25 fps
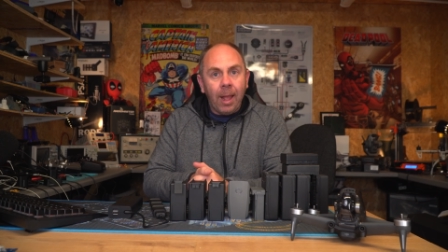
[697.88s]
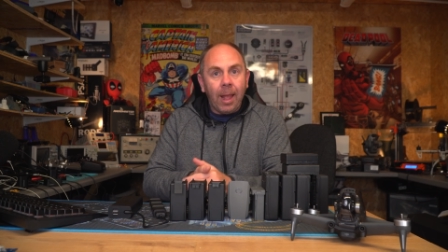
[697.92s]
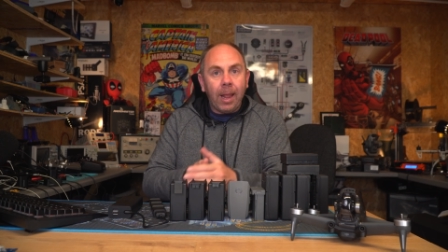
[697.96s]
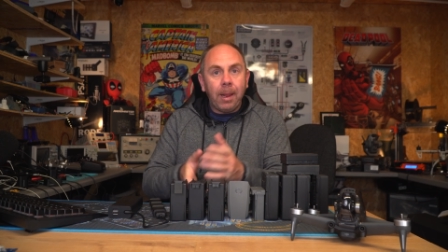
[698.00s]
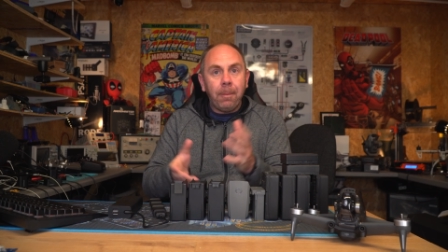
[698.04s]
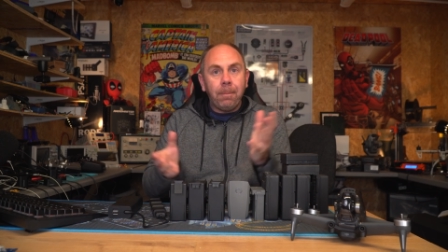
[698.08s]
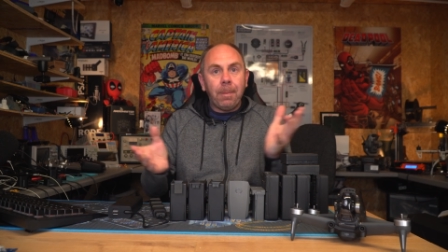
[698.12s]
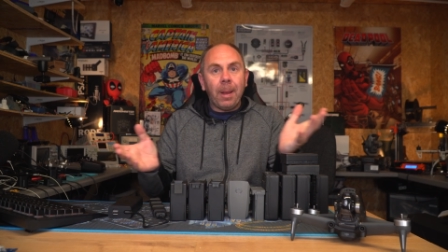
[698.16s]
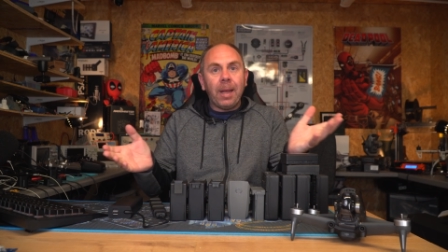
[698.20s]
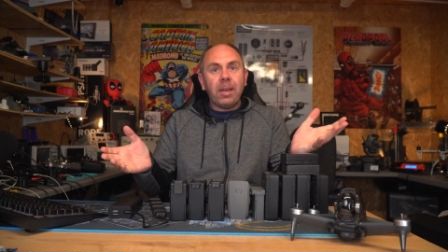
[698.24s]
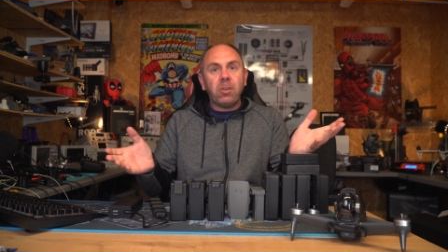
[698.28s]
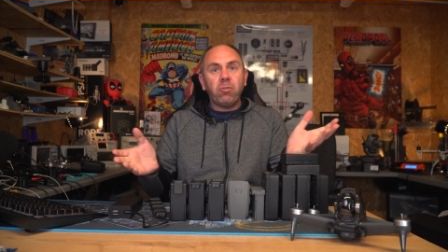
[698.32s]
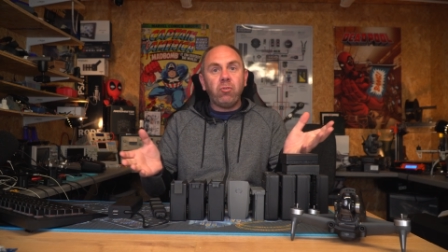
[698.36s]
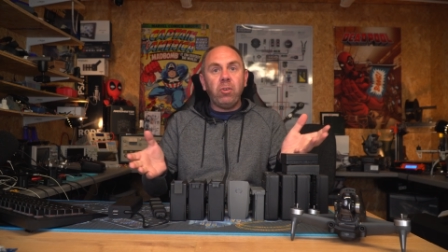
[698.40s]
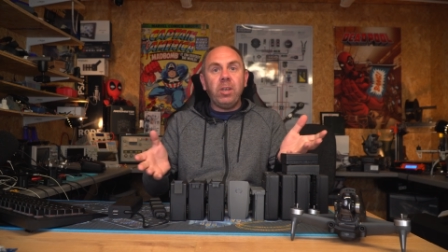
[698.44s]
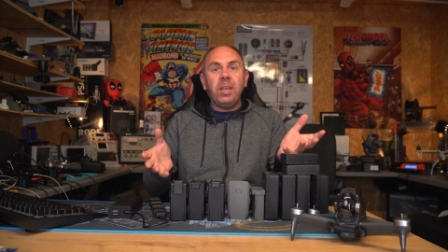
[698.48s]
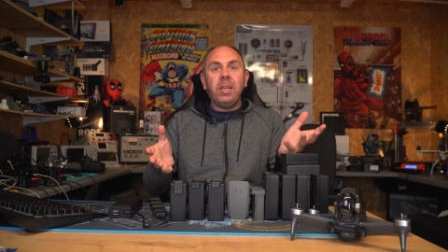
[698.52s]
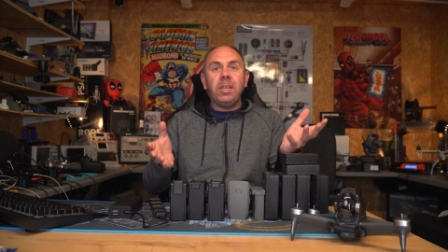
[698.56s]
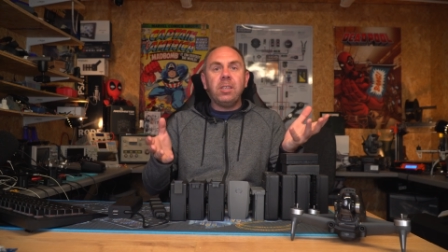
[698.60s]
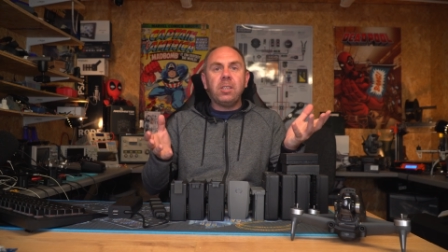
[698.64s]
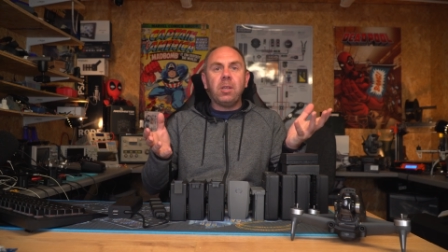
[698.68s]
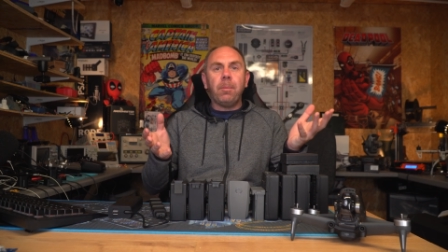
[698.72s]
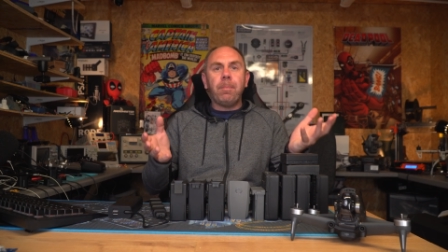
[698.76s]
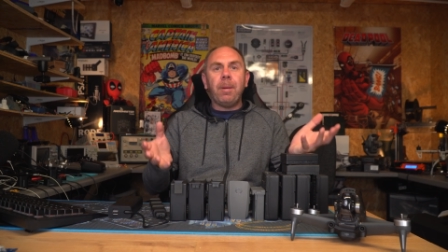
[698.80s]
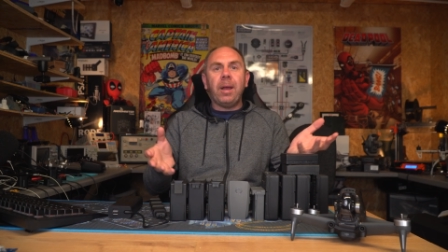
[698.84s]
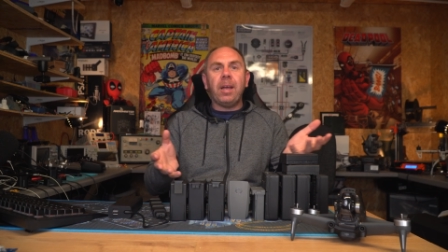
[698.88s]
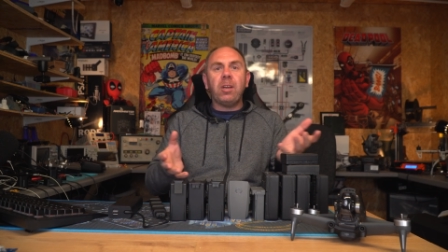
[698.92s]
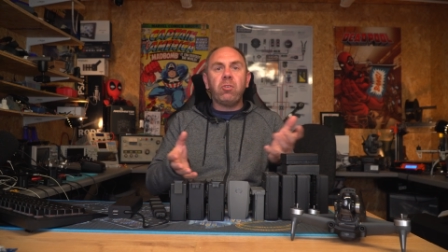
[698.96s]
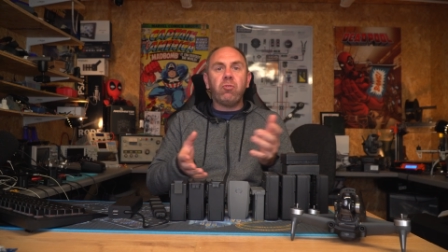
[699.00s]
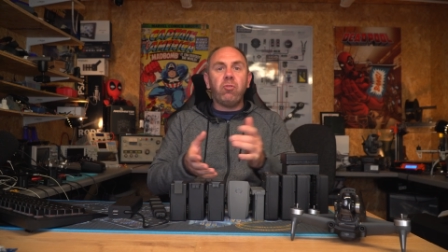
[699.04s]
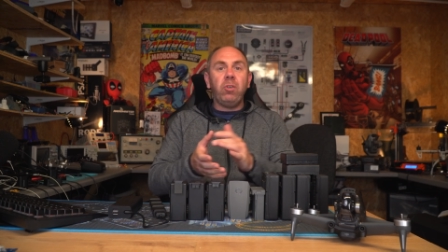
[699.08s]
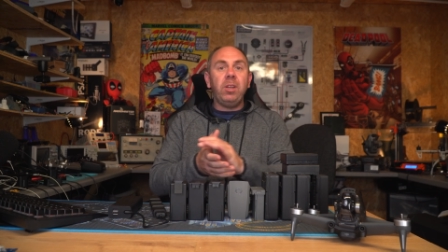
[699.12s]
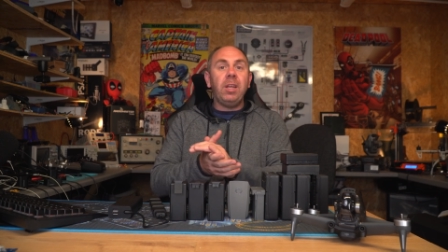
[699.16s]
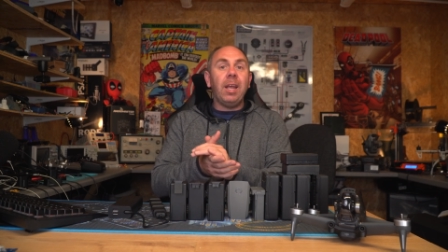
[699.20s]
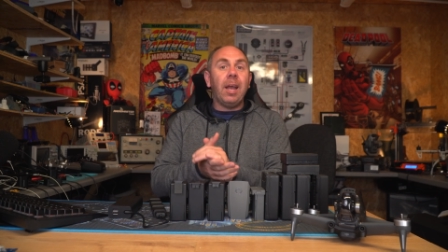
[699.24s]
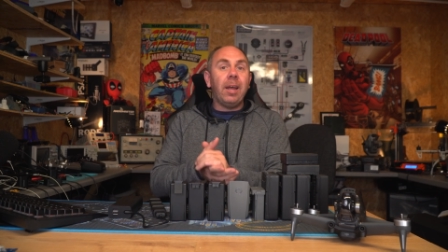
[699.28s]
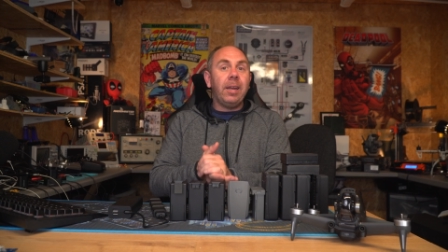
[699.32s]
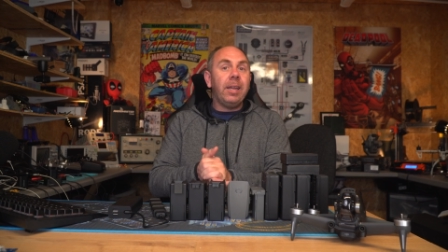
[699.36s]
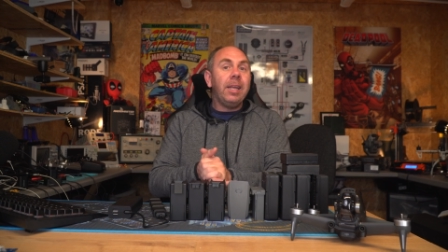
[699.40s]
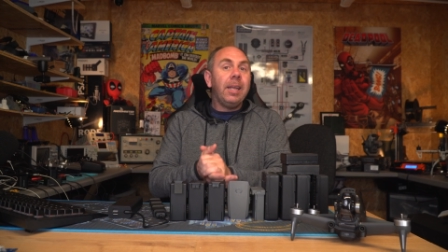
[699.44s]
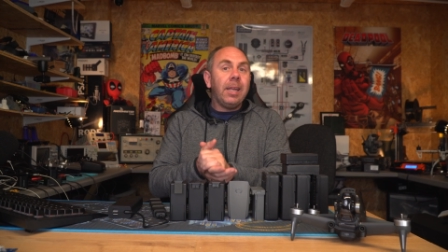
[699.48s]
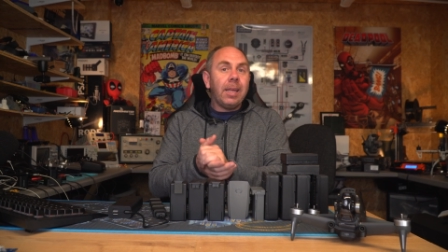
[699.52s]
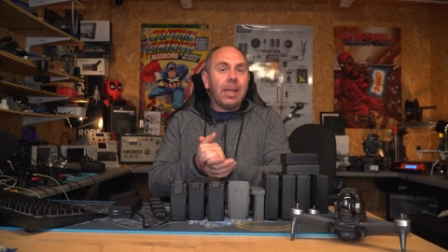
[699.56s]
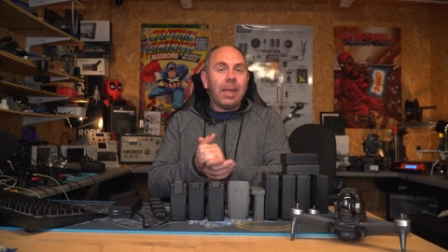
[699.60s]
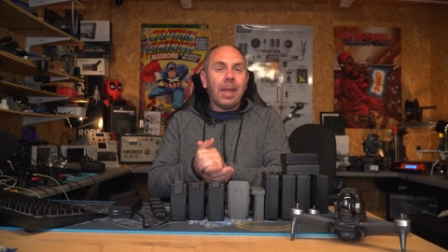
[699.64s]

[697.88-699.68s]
A battery is a battery and it